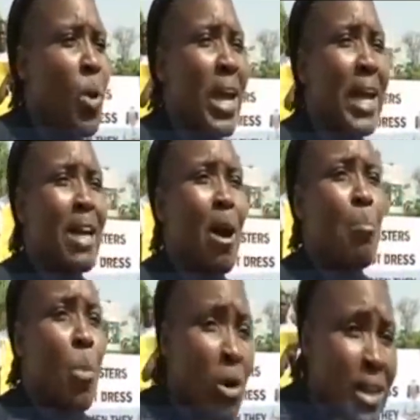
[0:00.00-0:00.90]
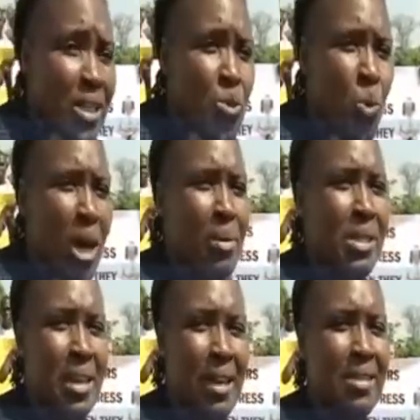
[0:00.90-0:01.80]
we had our mothers
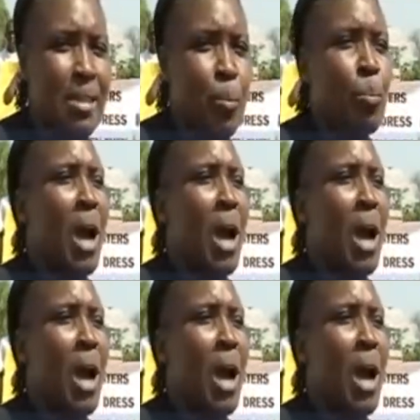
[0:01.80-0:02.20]
wearing skirts,